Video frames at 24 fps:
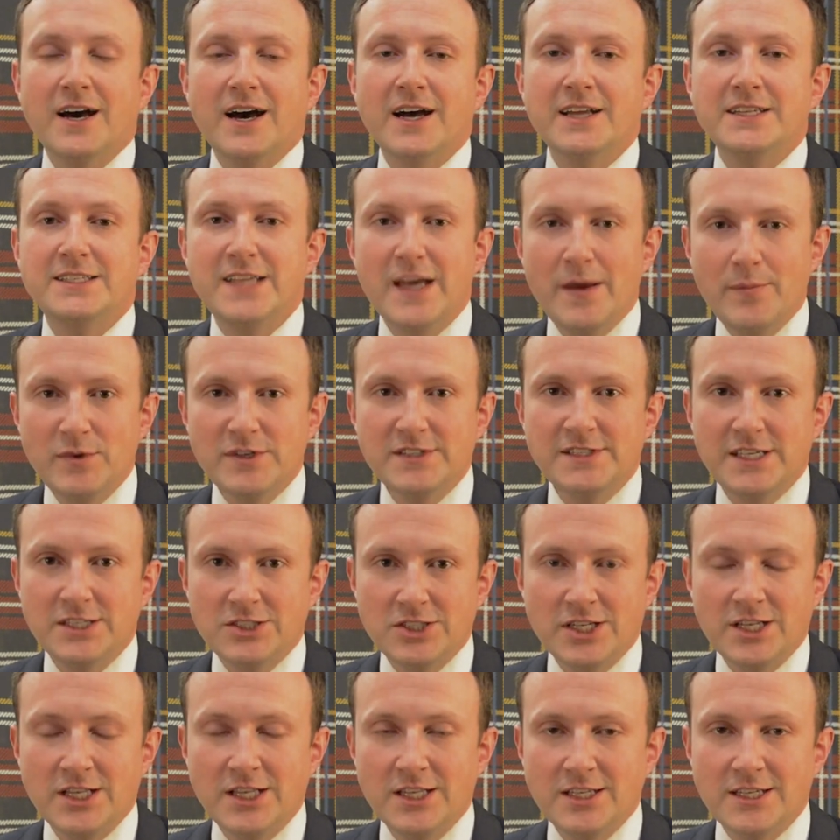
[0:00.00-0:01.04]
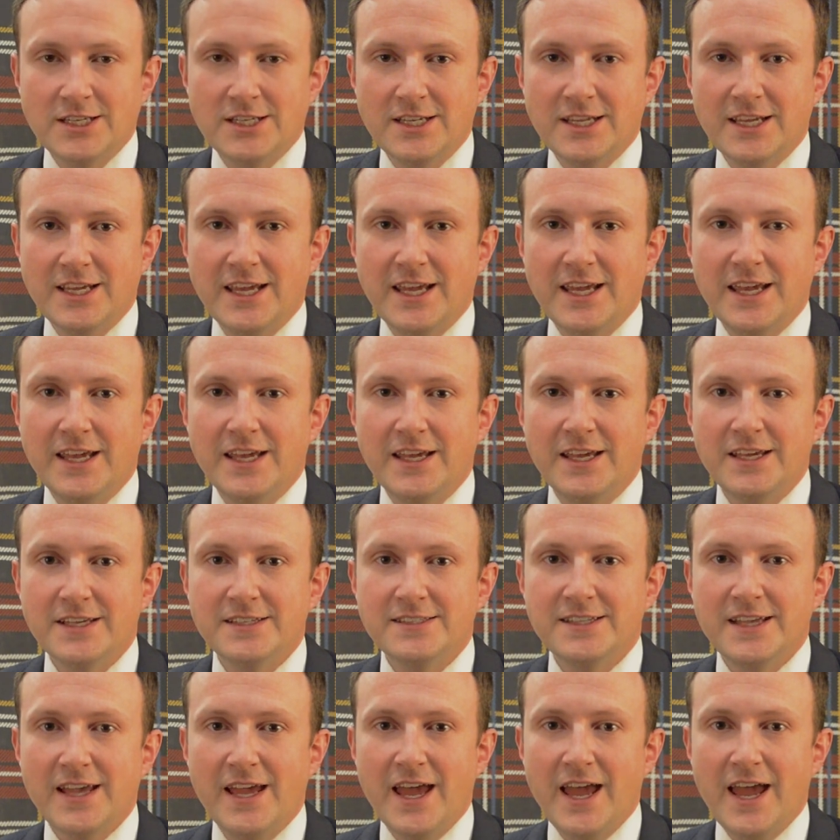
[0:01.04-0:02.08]
A deposition
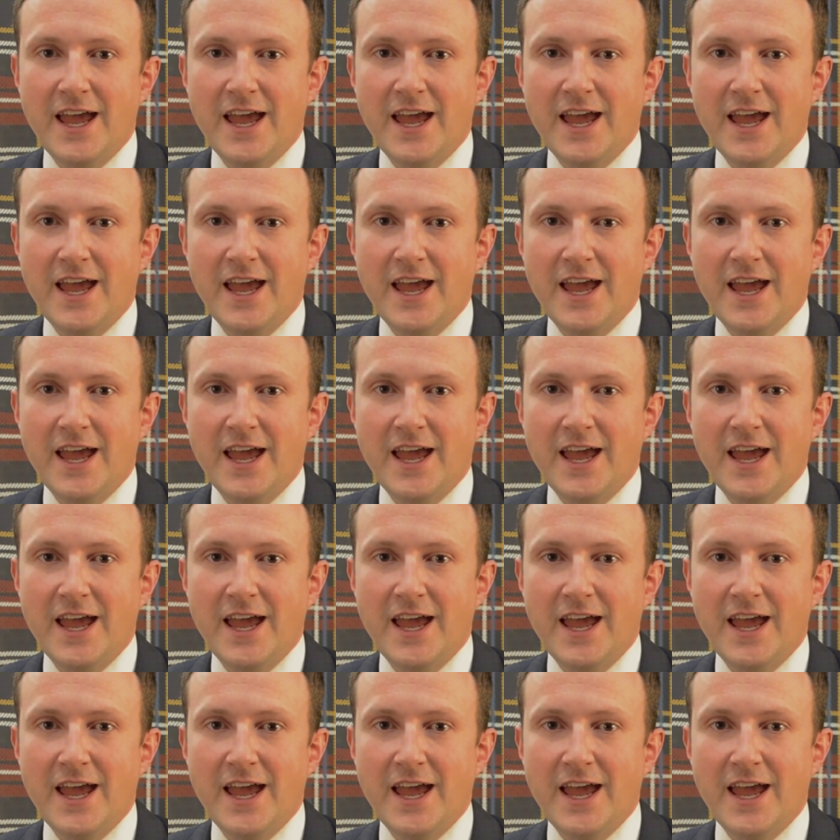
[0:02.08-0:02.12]
is